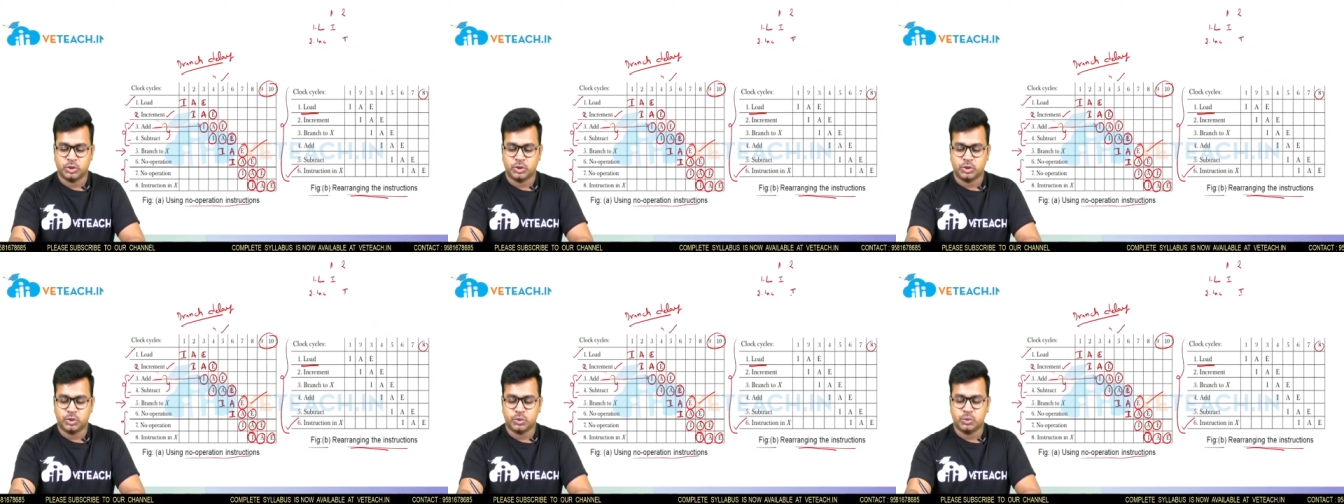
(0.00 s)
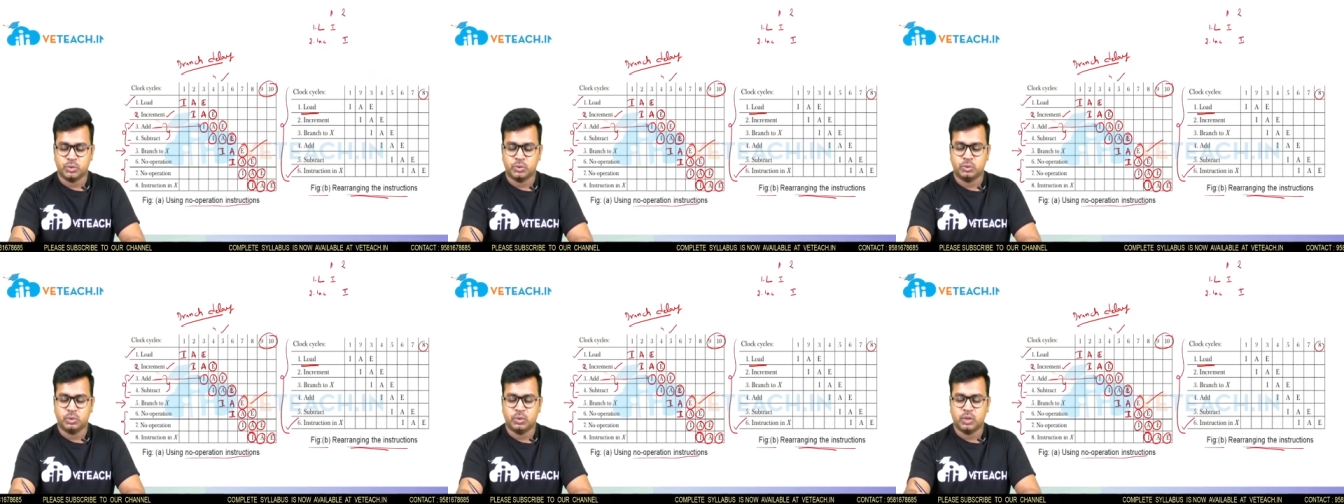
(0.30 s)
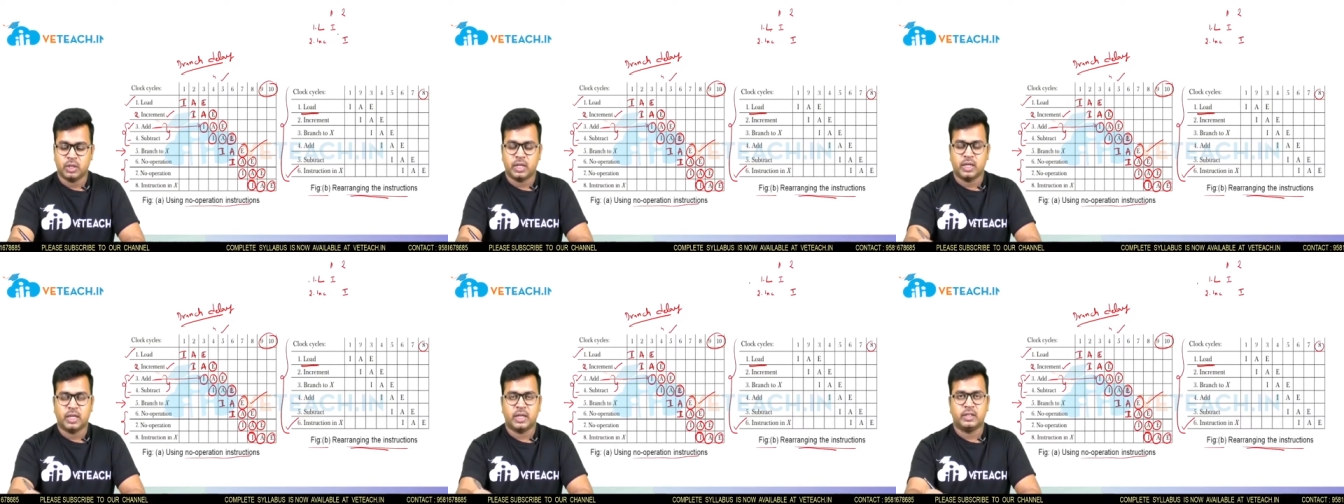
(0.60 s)

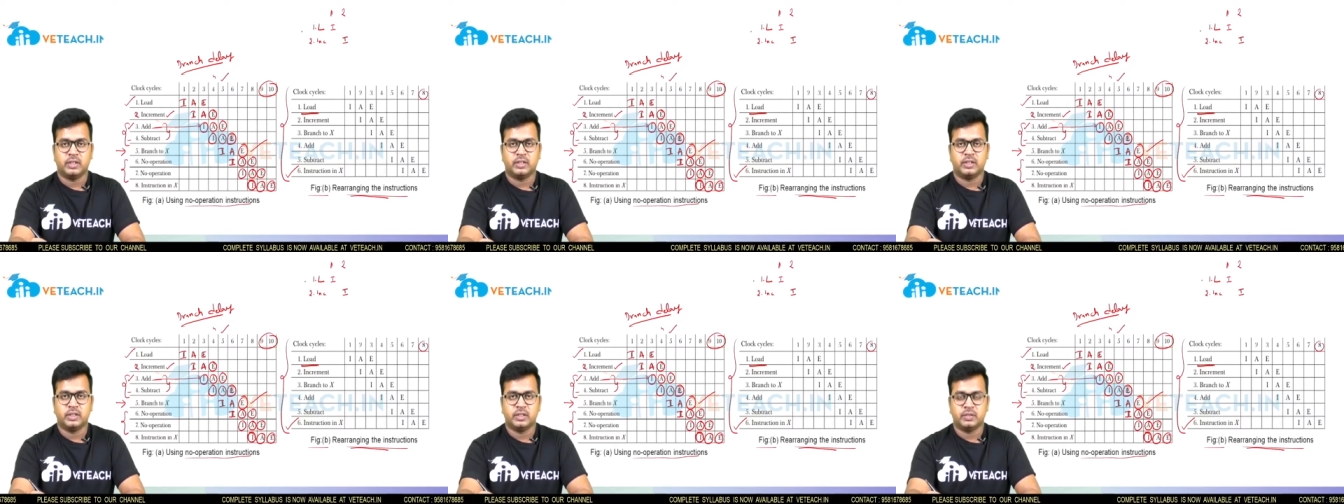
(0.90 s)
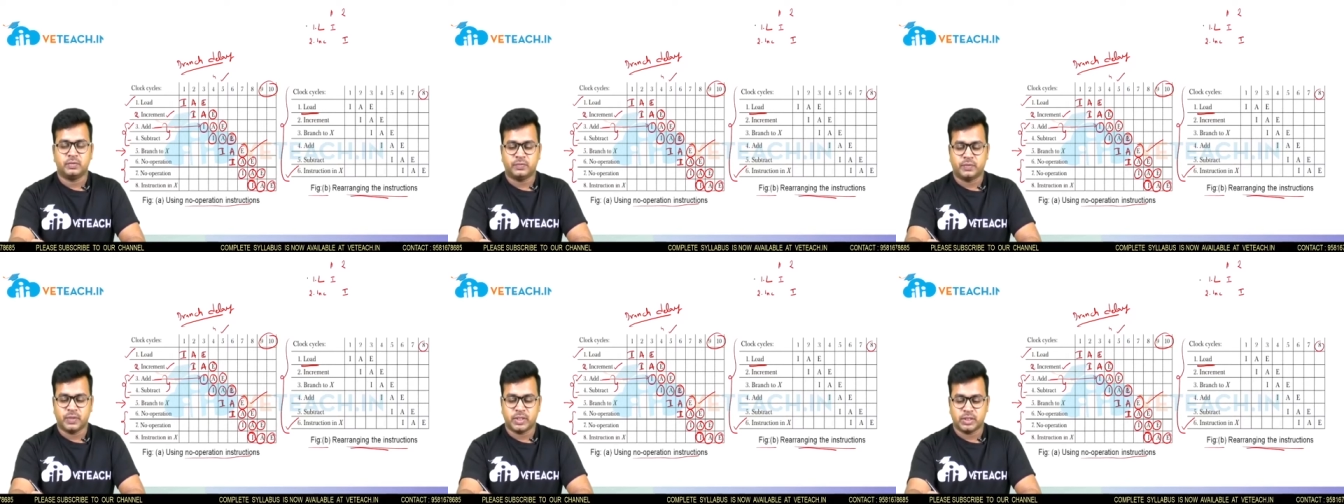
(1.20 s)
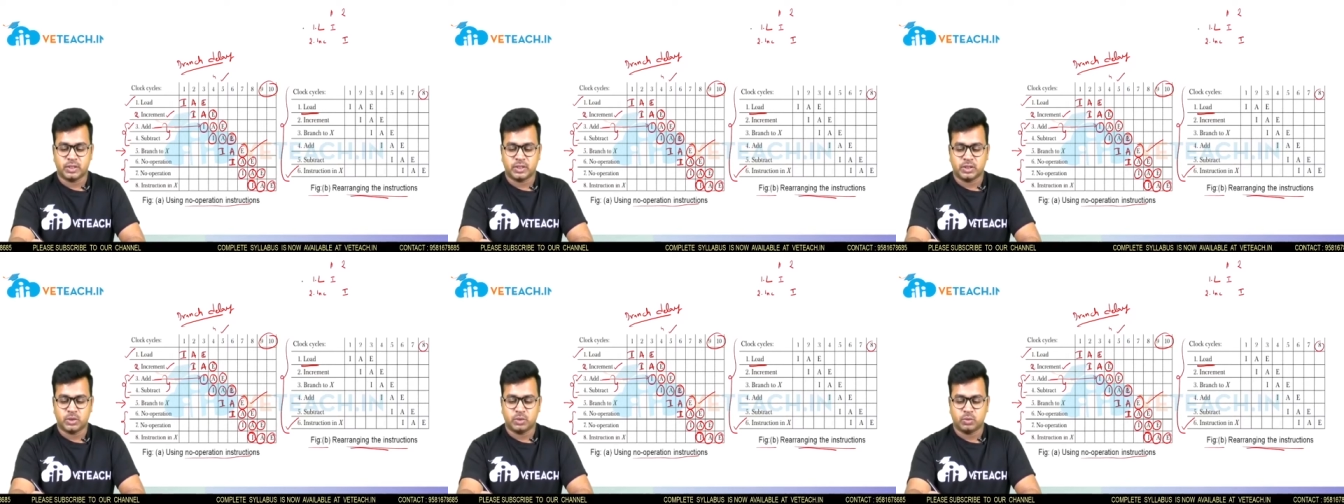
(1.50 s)
2, and the
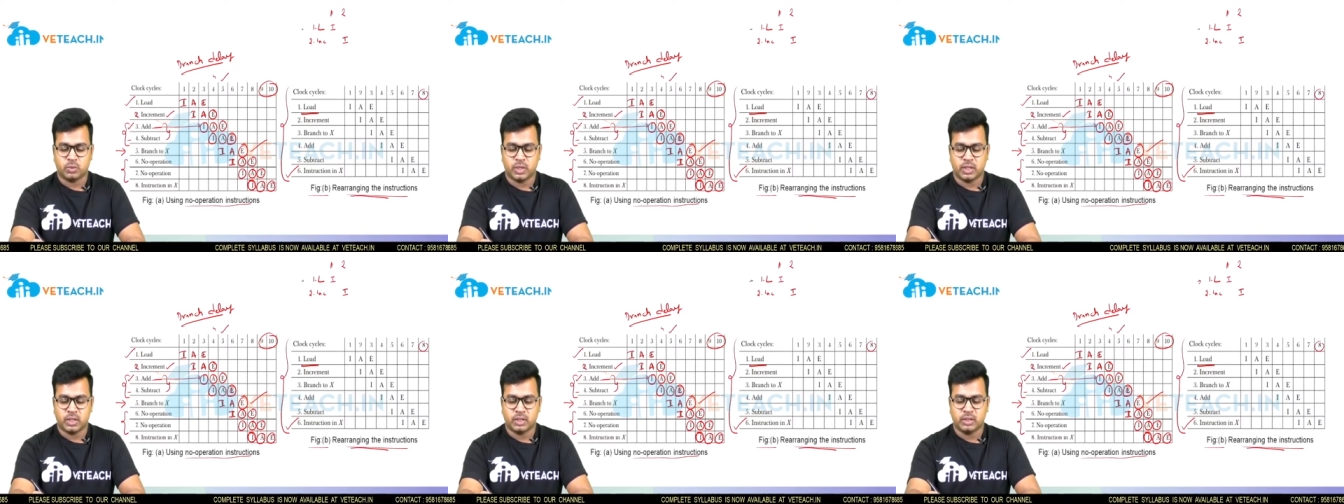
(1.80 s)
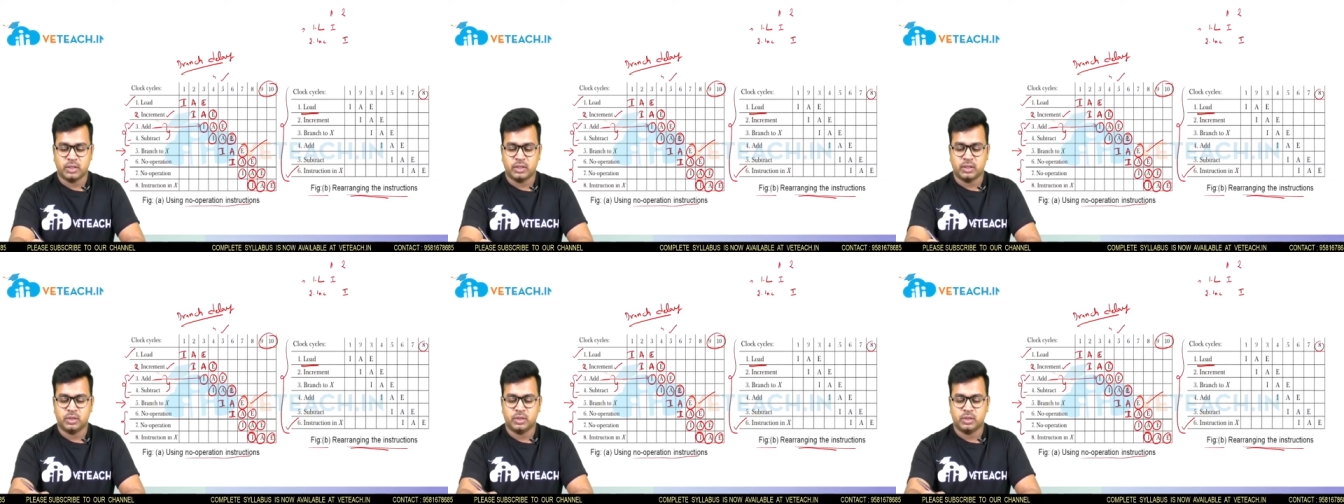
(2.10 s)
first one